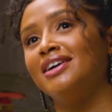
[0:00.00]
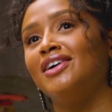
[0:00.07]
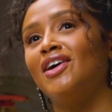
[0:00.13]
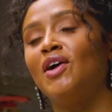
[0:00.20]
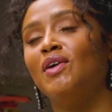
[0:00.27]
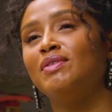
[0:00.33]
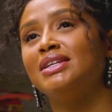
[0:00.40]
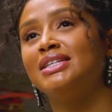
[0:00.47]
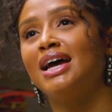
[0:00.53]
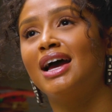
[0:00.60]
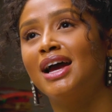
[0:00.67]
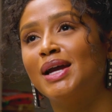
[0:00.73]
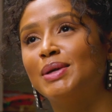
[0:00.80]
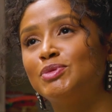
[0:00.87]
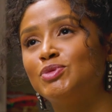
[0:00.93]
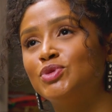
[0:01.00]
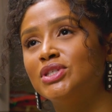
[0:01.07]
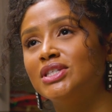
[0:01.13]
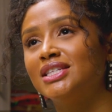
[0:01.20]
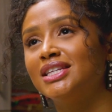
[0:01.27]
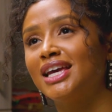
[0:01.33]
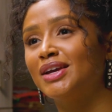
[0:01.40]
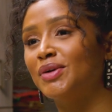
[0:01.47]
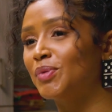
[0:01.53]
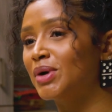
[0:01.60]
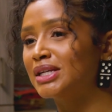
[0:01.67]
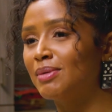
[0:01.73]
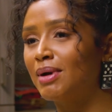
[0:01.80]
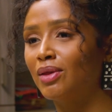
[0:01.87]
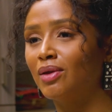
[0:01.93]
all the times we just
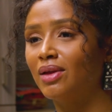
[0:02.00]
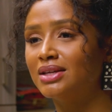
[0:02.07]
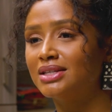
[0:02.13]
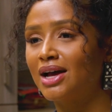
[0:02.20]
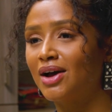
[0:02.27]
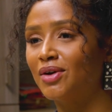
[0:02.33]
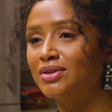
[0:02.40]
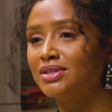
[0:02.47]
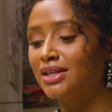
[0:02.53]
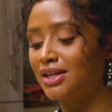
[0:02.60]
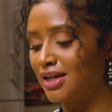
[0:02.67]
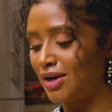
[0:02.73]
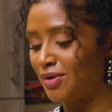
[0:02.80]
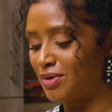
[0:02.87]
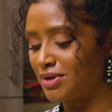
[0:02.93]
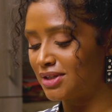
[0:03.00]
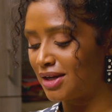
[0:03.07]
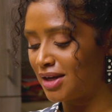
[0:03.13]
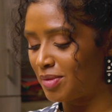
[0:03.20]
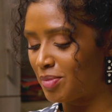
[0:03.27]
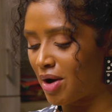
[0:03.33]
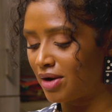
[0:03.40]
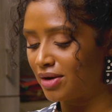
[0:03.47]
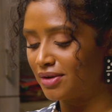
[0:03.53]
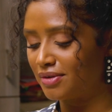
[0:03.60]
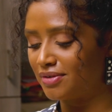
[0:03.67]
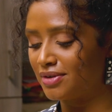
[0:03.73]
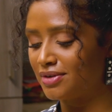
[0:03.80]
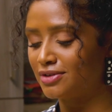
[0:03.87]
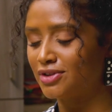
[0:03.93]
went to my Lola's house and it was a pot
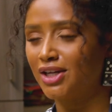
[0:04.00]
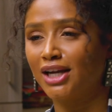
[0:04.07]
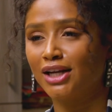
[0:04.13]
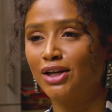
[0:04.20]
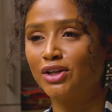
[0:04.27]
of chicken